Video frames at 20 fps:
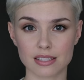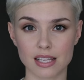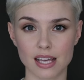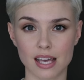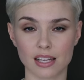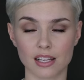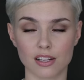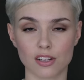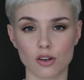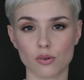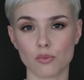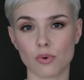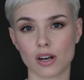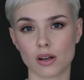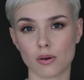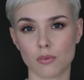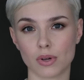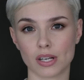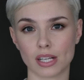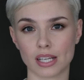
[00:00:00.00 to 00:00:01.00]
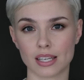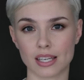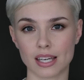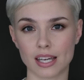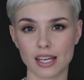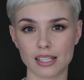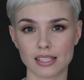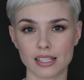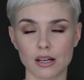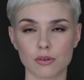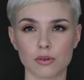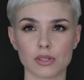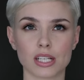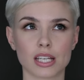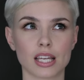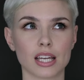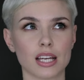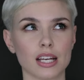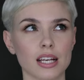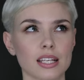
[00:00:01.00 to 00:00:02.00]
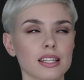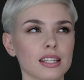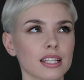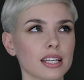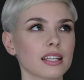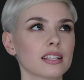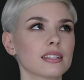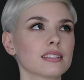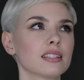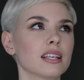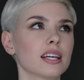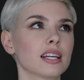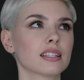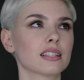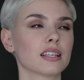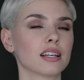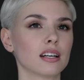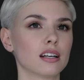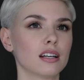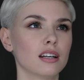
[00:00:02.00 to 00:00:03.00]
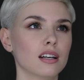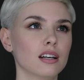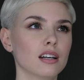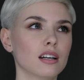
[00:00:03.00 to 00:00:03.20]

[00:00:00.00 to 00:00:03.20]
And I know what I wanna get. I wanna get, I think it's like the,